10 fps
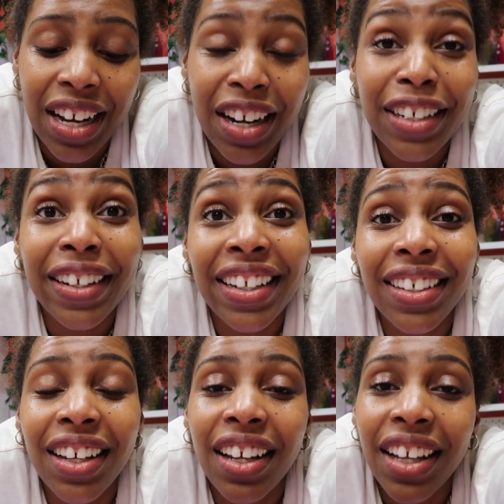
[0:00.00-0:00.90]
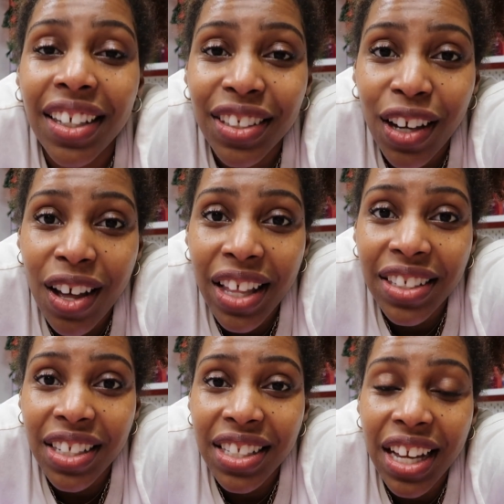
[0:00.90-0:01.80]
All right, y'all, I
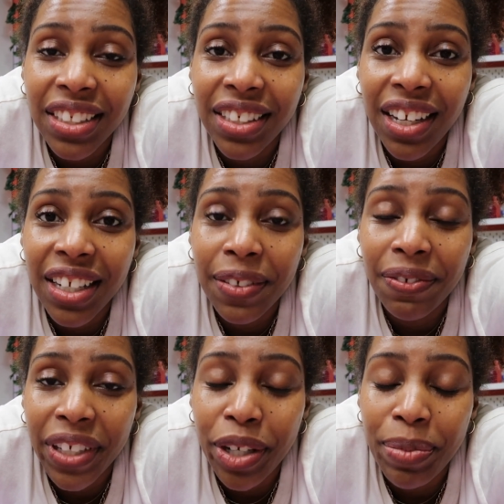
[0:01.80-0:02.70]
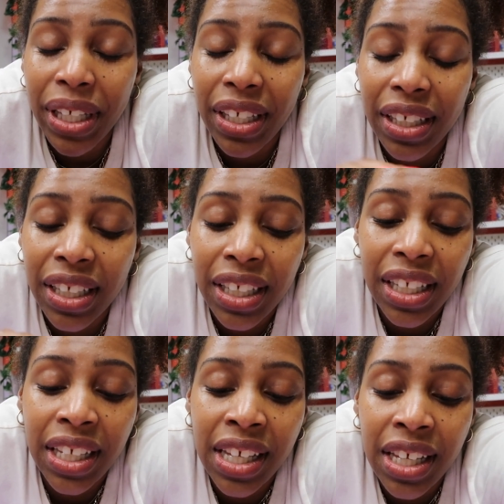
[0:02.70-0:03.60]
just got done filming
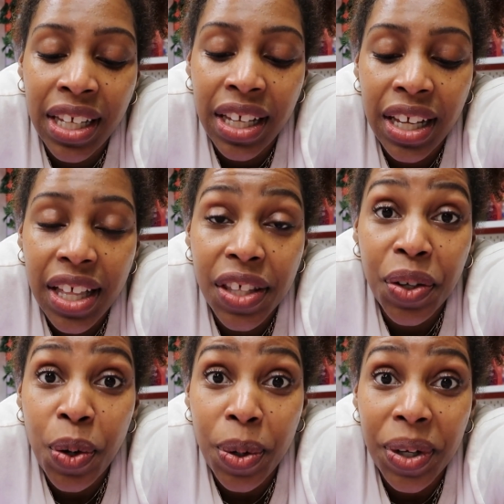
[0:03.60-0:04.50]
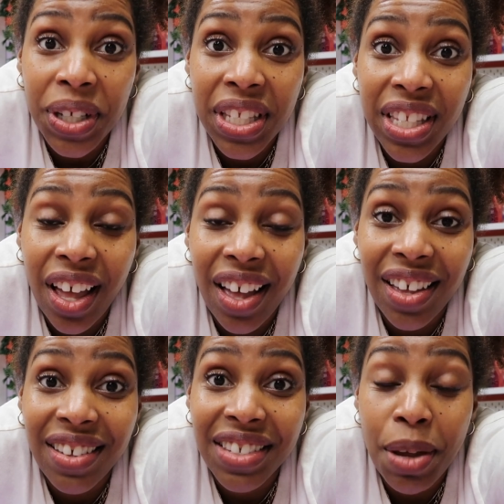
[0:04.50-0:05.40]
the chorus,
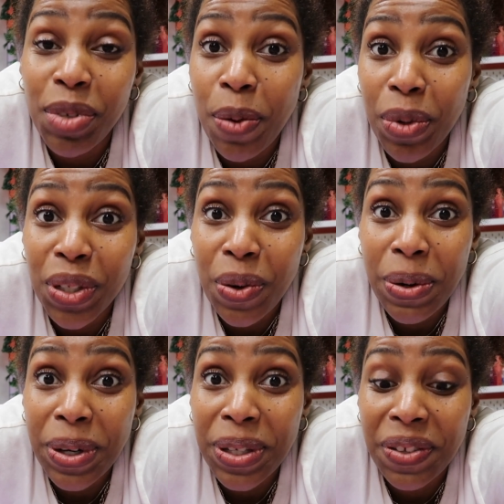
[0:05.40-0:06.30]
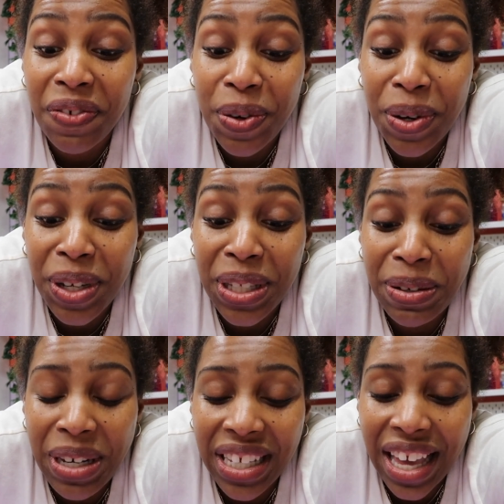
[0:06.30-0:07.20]
uh, September's chorus for
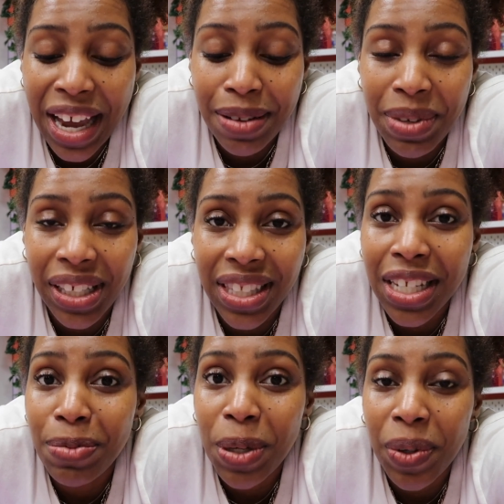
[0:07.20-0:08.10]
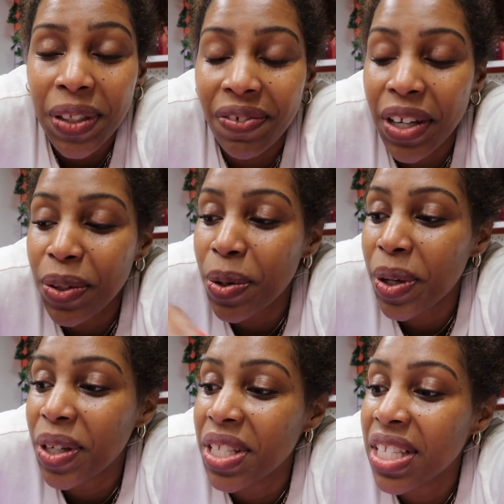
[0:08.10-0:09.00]
Sew It Academy. It's gonna be a really fun
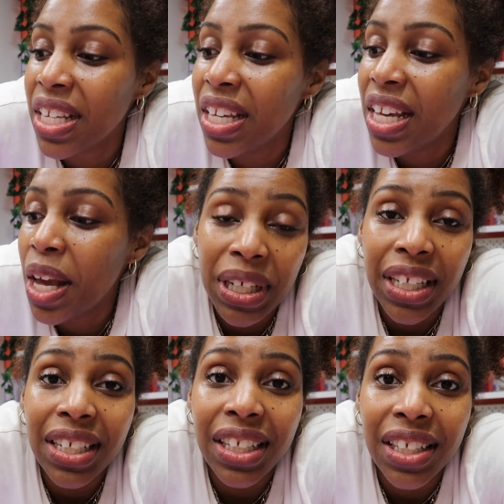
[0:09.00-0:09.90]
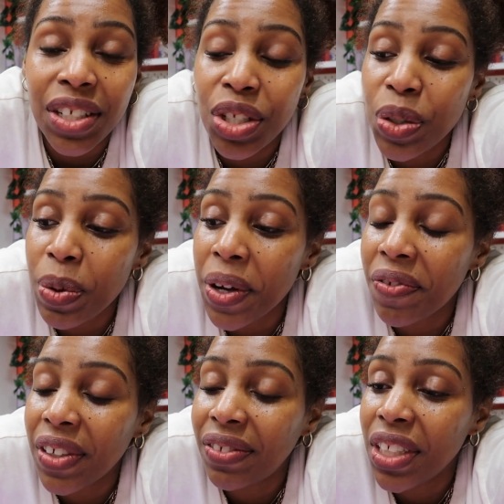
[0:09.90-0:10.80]
chorus, but it is
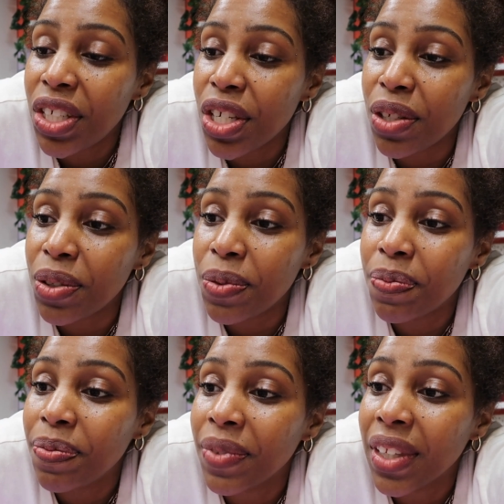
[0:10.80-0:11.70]
12.52,